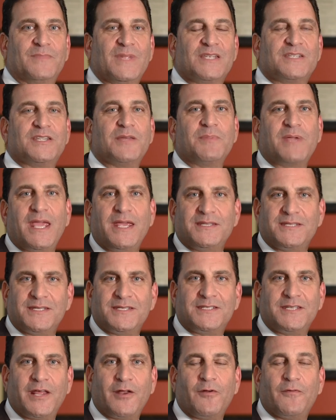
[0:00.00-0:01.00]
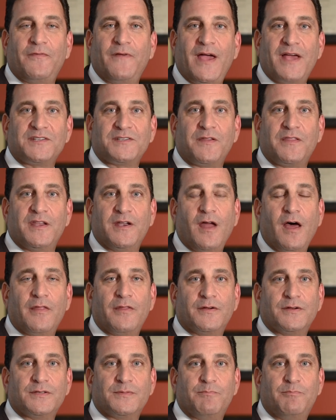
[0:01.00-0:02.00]
Some cases settle faster than
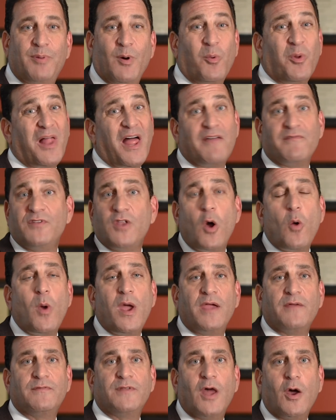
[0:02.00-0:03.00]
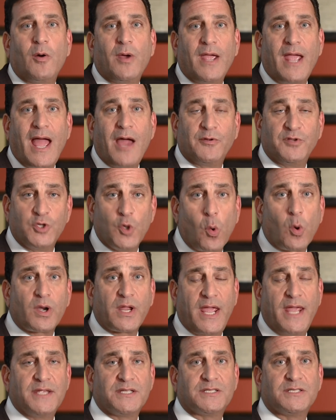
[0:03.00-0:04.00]
others, but we'll have no way of knowing how your
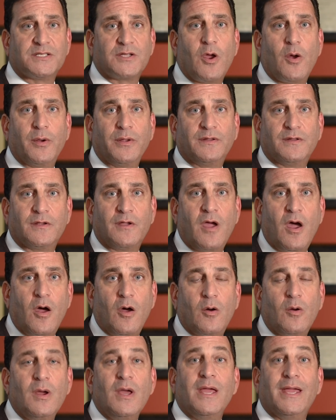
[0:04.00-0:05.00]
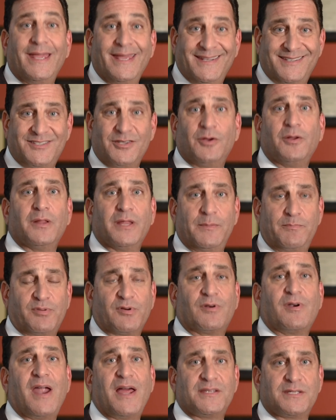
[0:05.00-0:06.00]
case is going to go until it
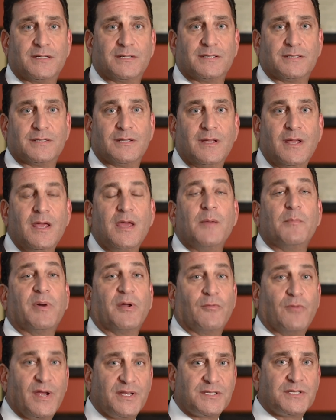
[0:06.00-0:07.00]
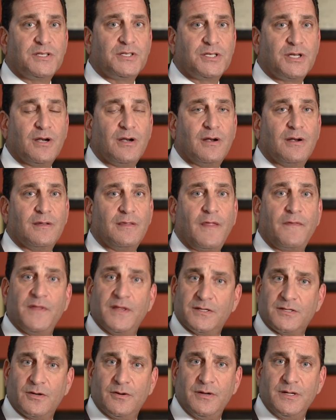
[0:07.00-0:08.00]
progresses. But rest assured that
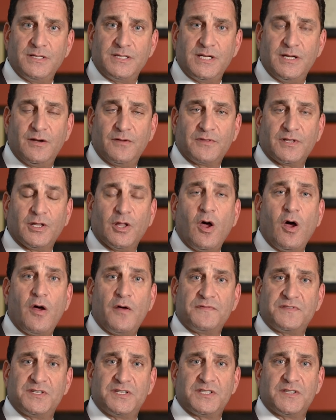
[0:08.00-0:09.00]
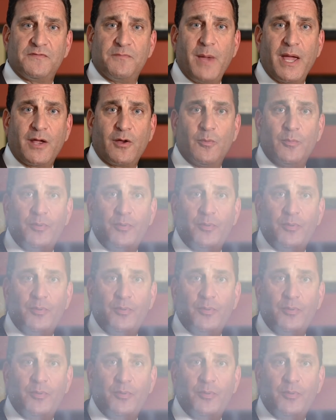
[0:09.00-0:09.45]
the attorneys here at the law offices of Michael